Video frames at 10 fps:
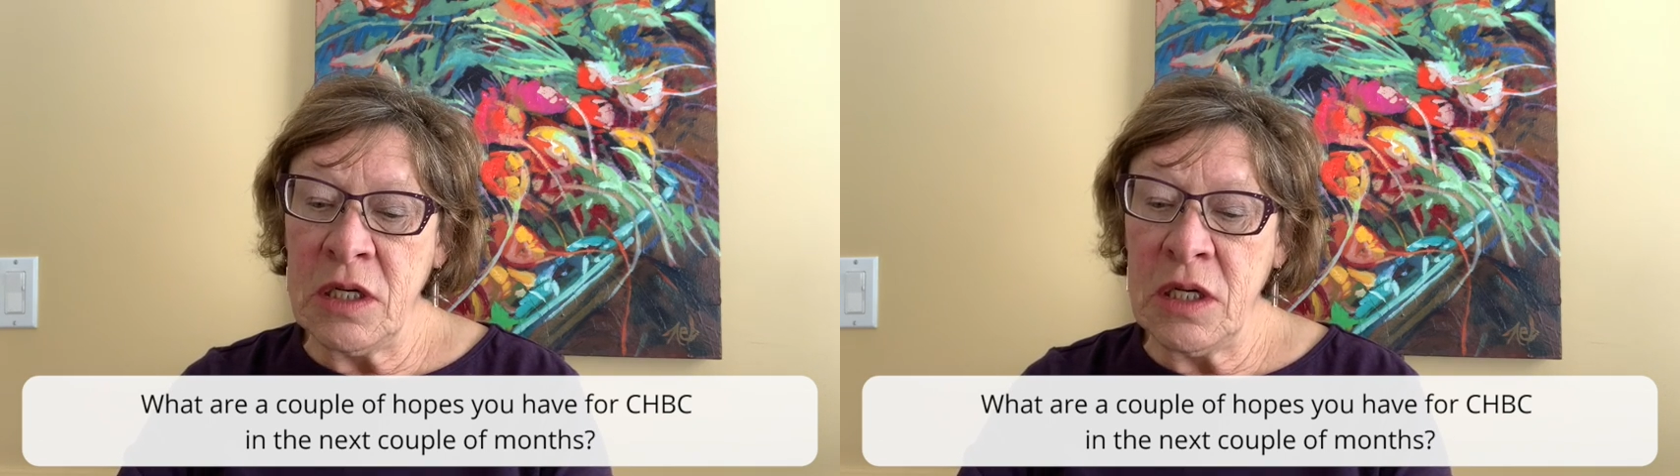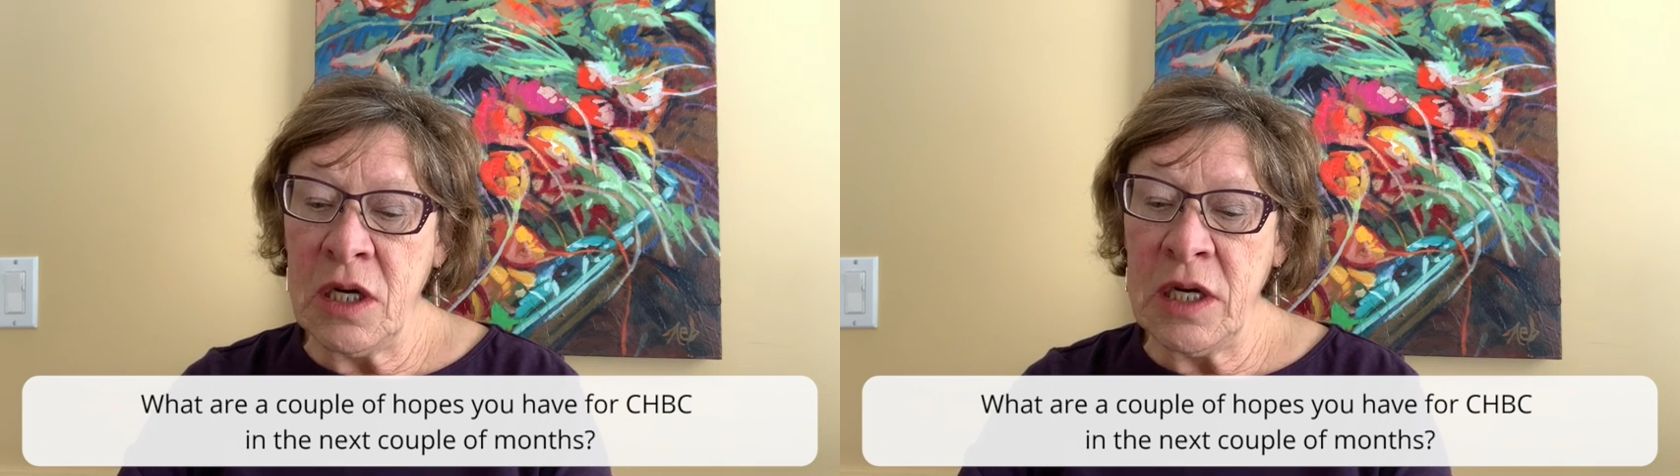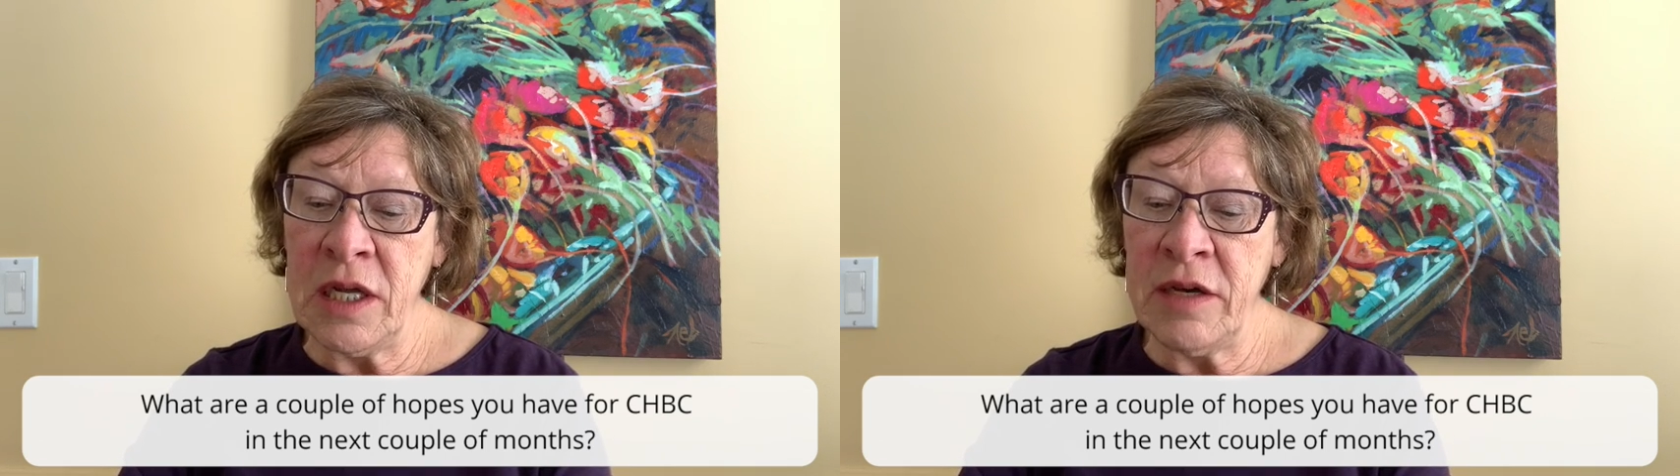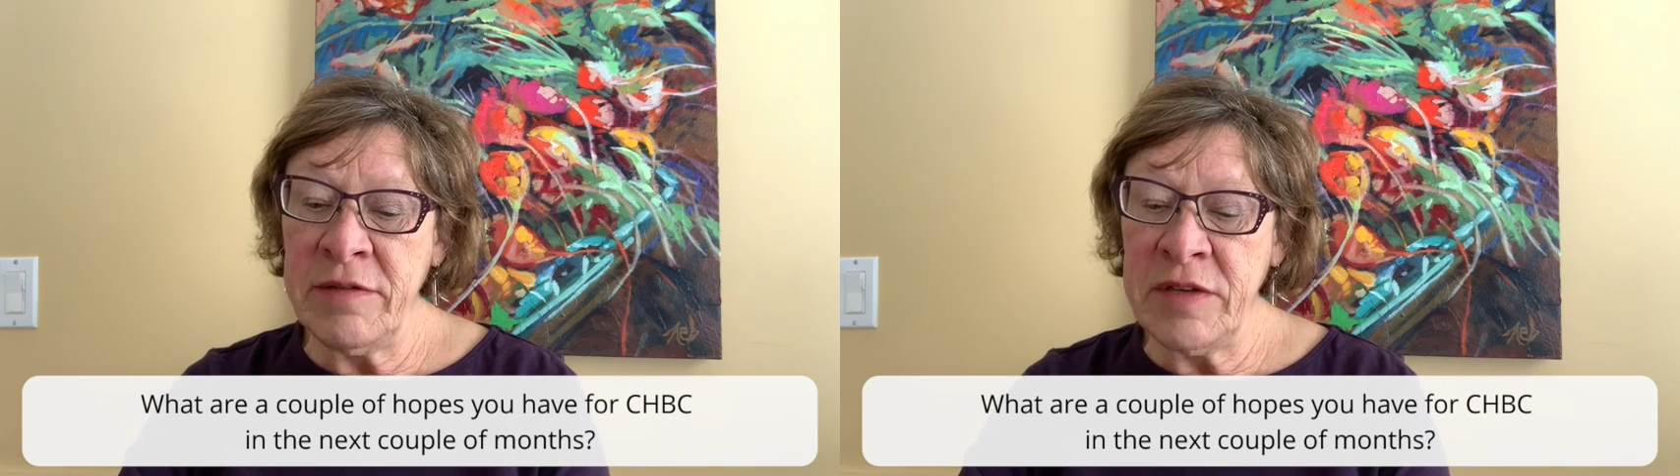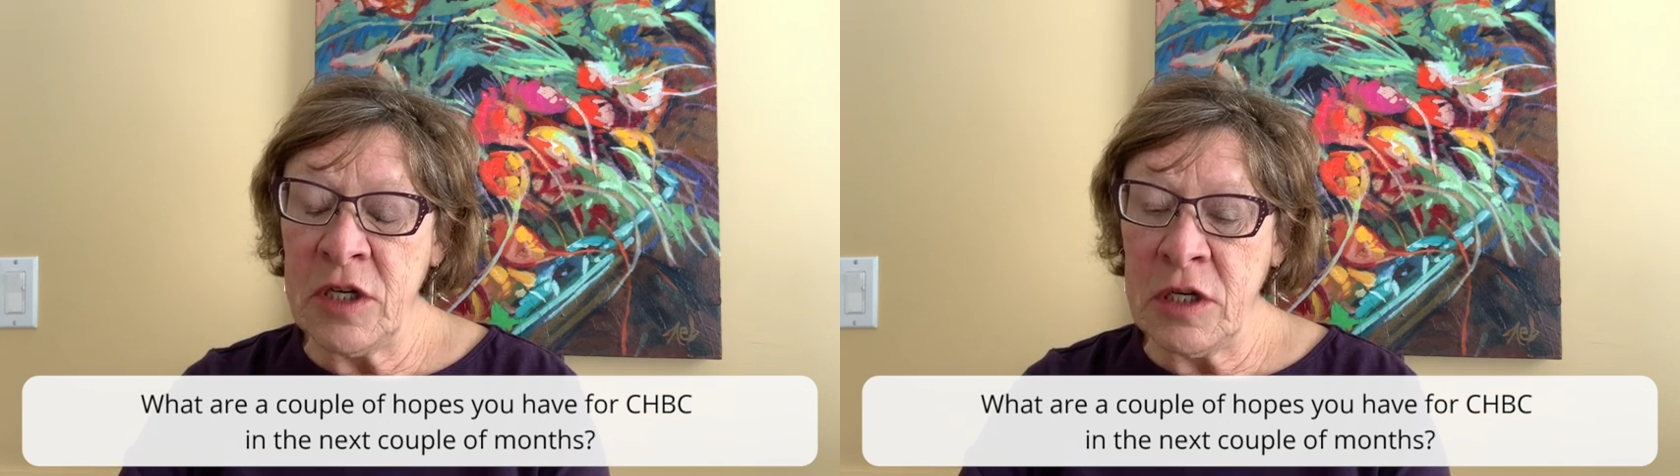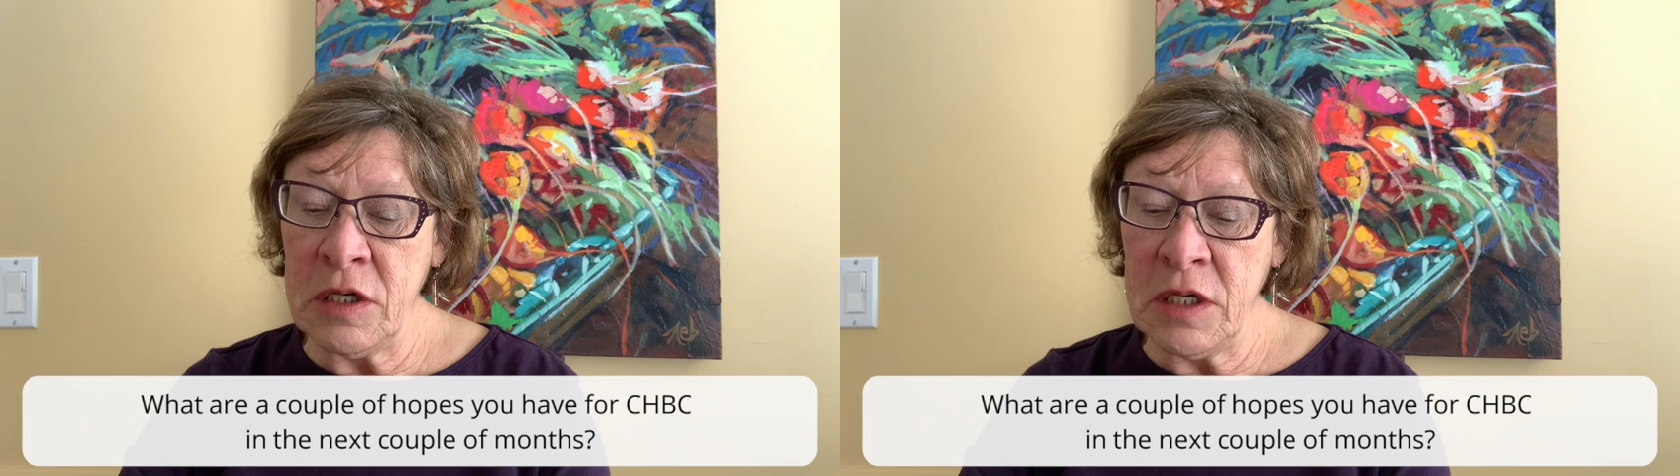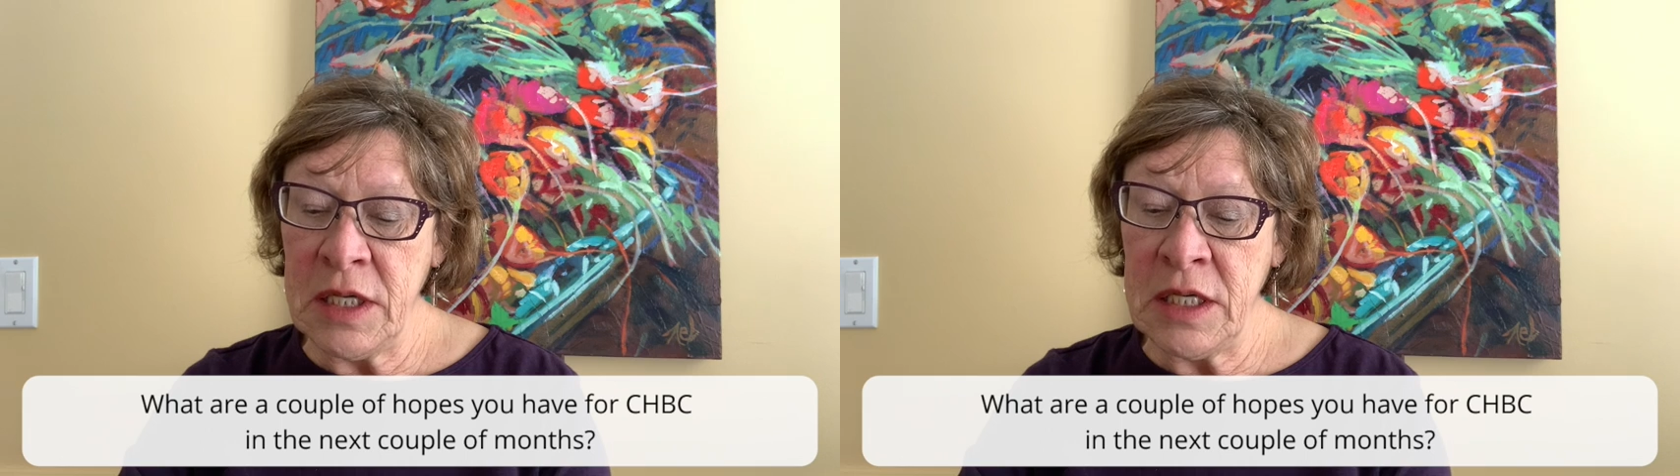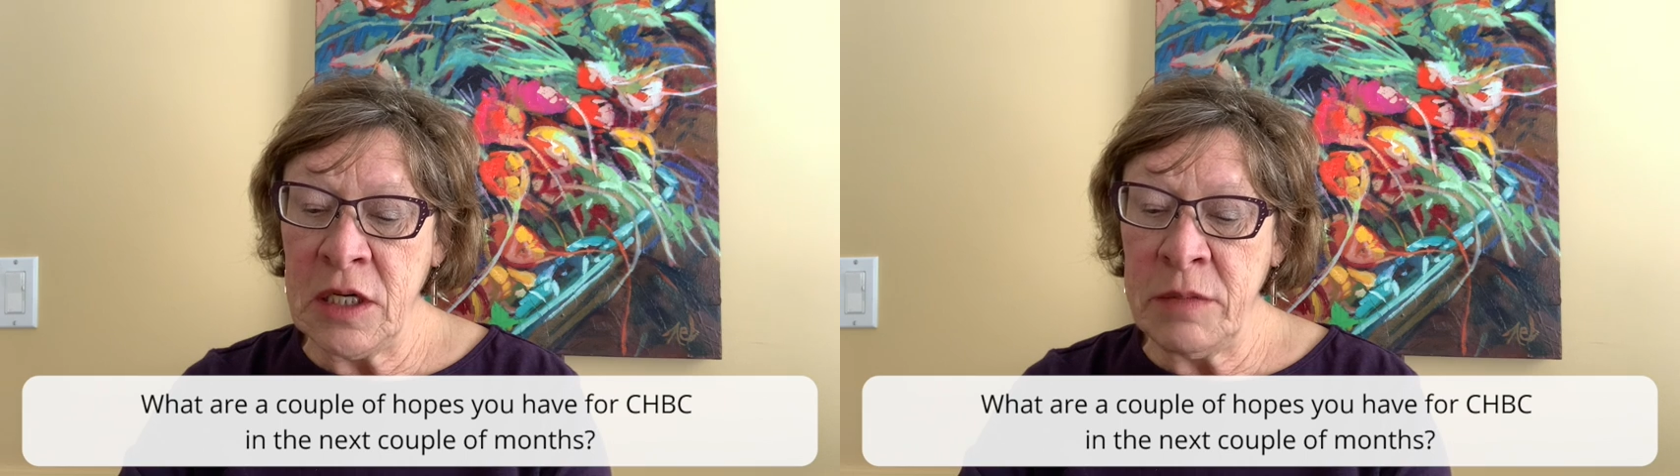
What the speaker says: love and our